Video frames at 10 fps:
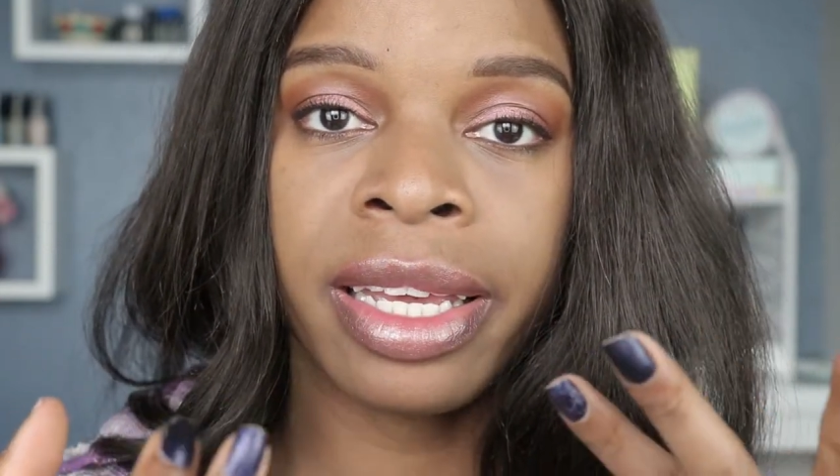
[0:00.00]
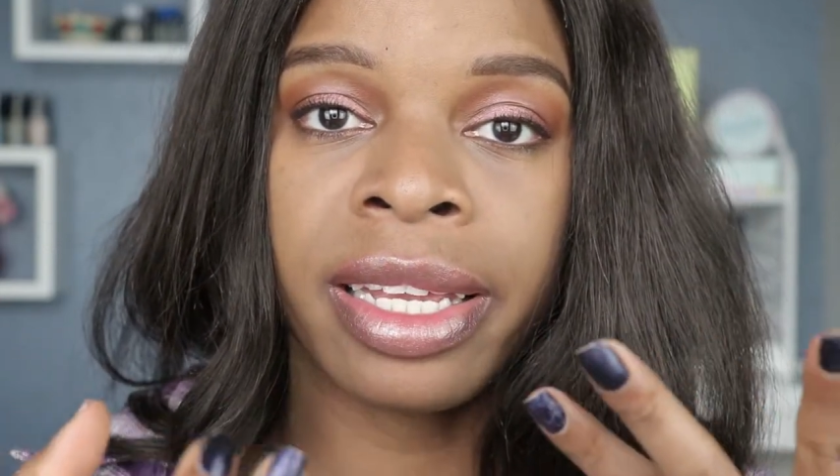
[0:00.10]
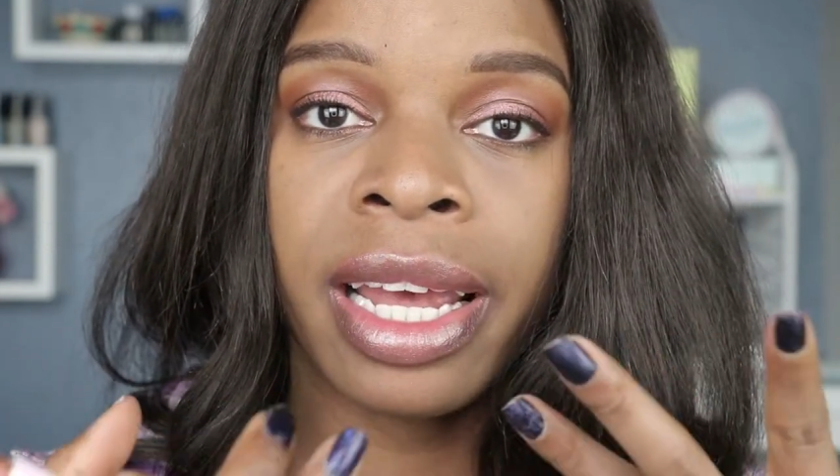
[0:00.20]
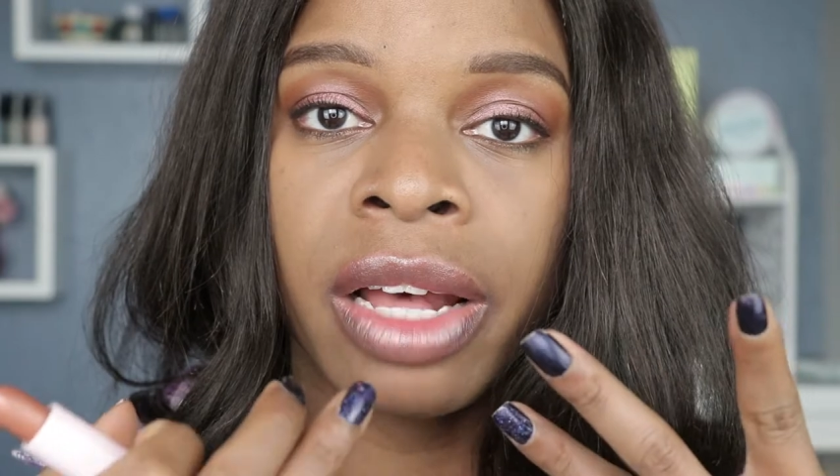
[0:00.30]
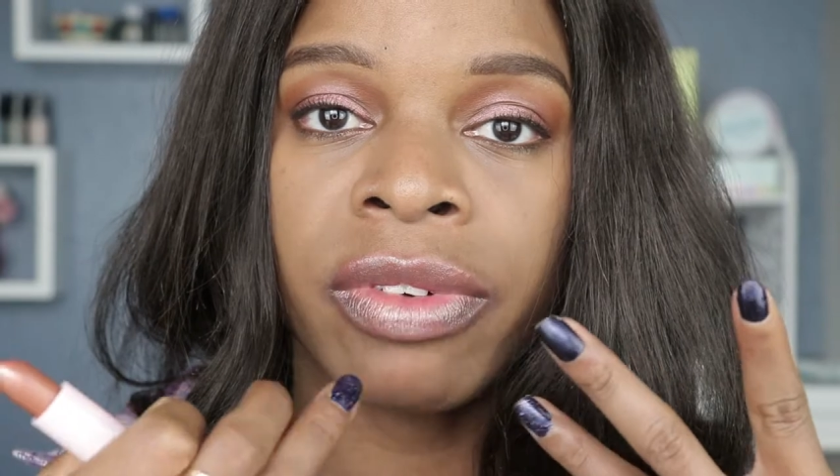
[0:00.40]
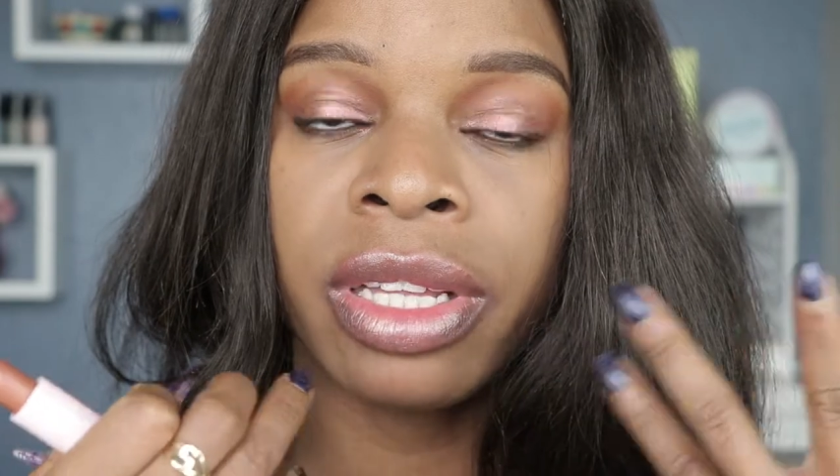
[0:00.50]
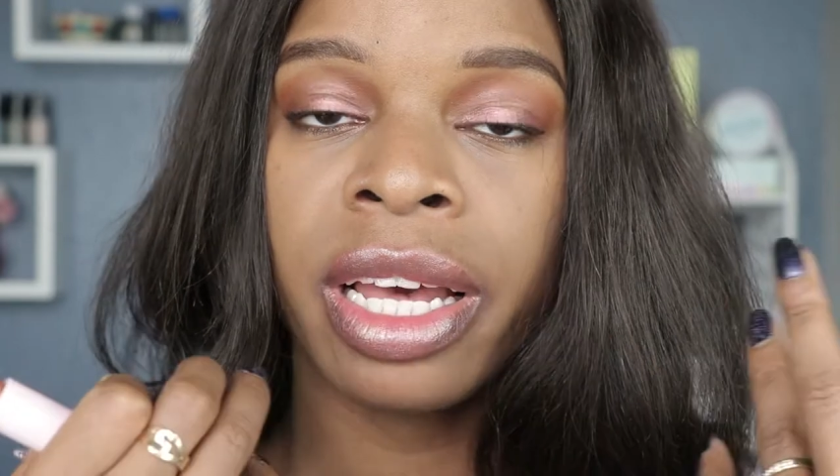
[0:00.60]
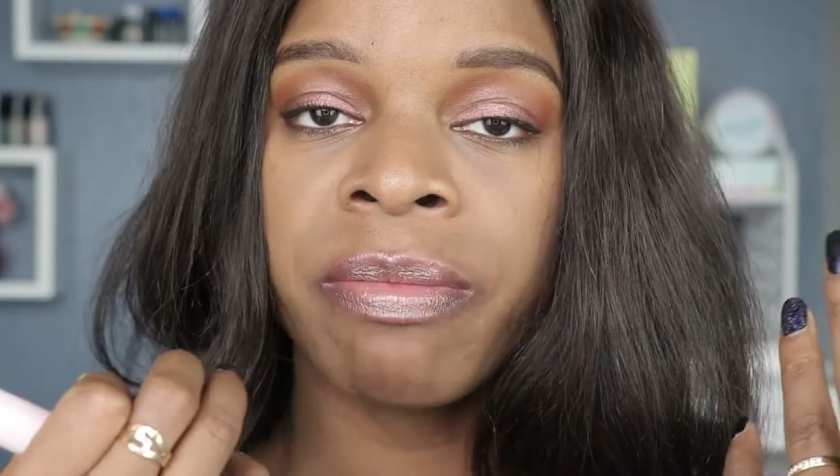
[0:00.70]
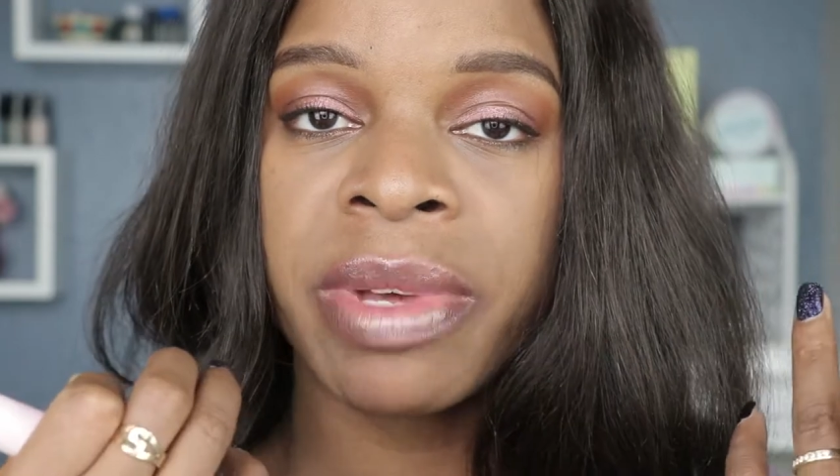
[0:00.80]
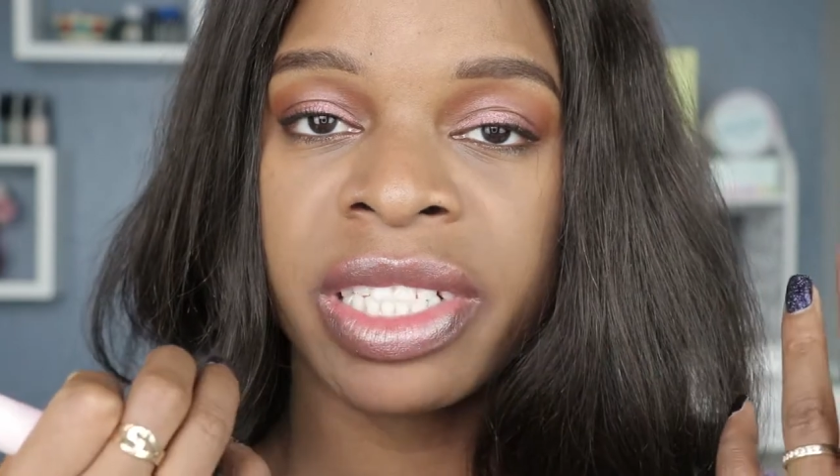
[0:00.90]
it having
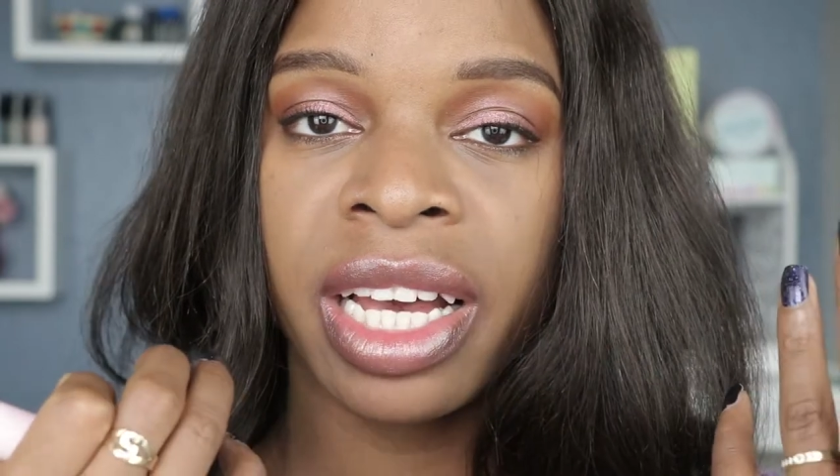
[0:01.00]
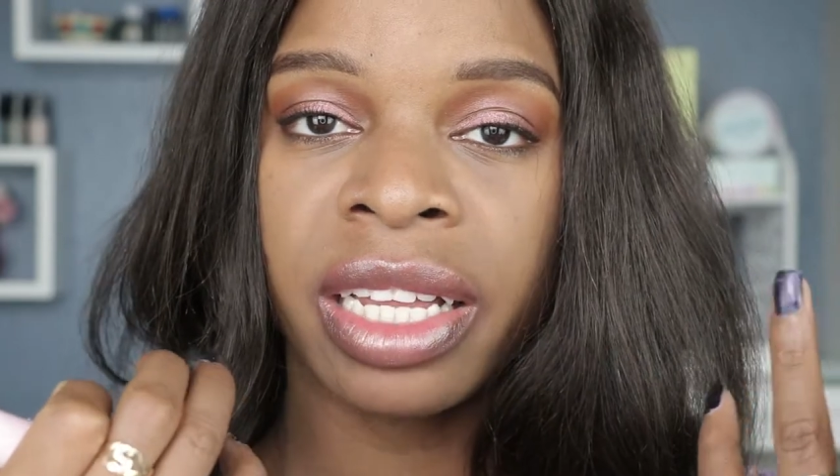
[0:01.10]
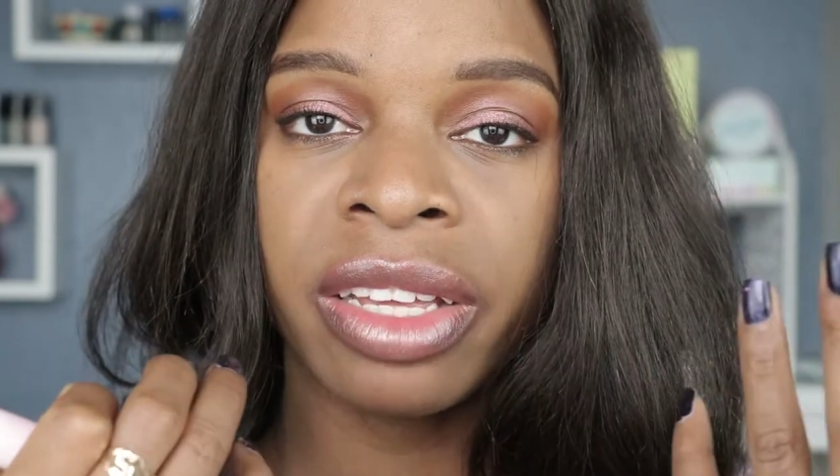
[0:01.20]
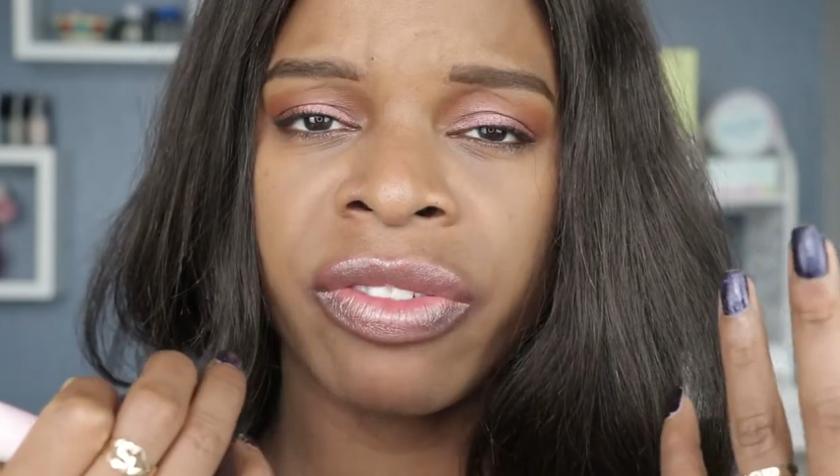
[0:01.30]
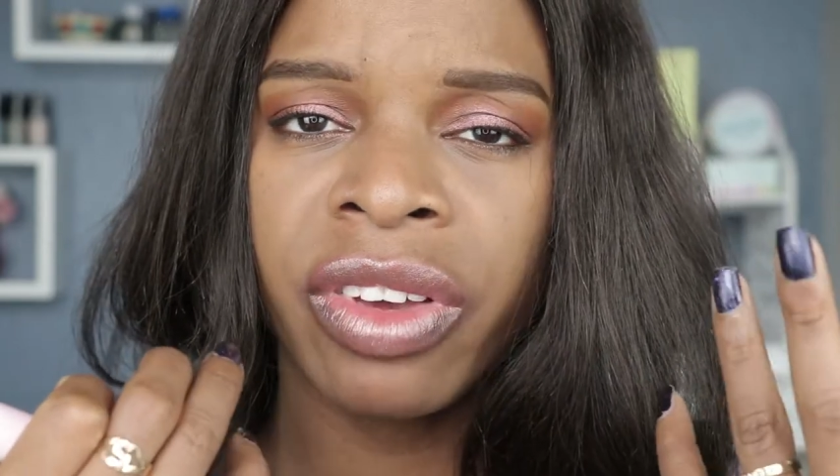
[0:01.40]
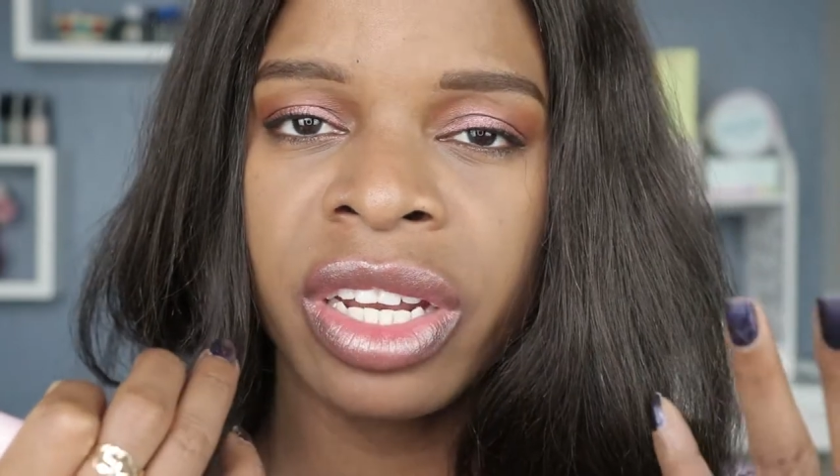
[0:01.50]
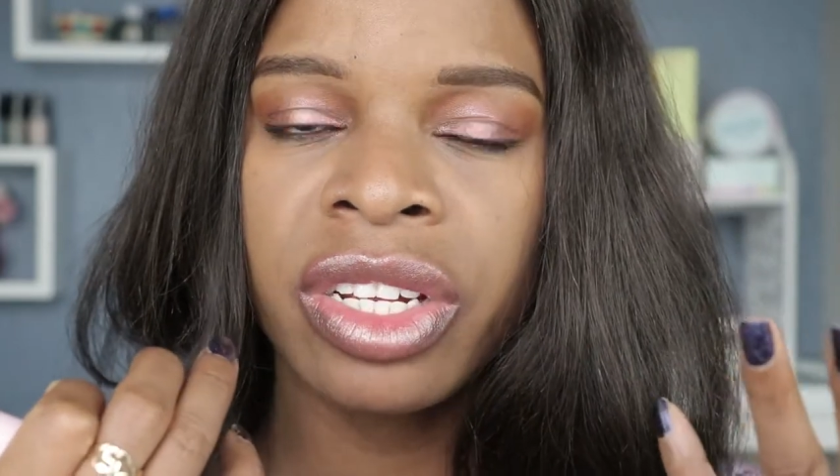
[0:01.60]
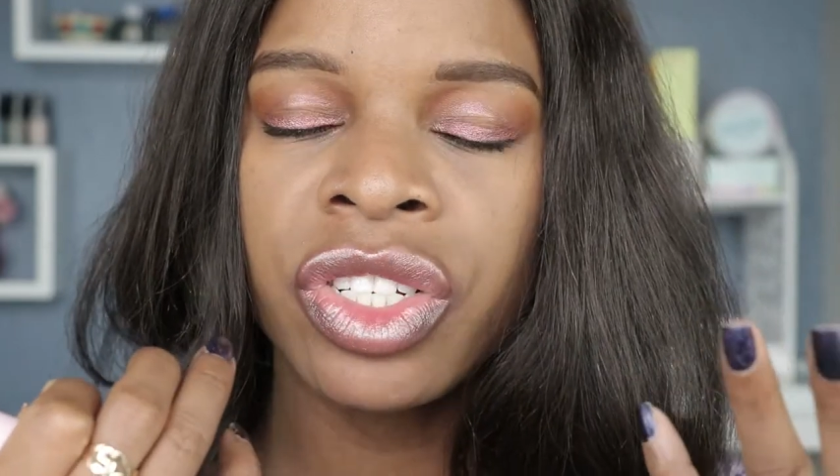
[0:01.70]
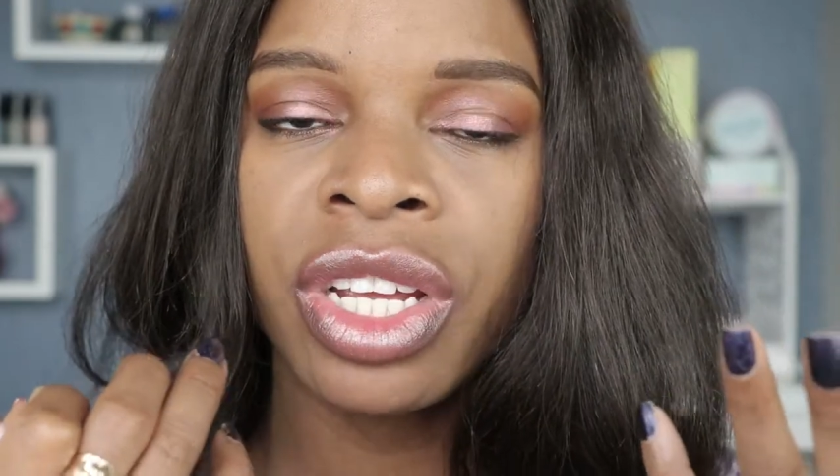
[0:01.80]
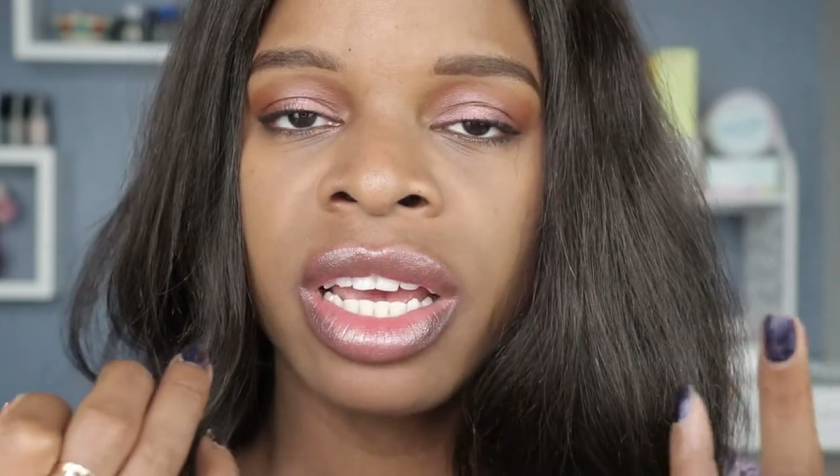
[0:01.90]
that metallic finish.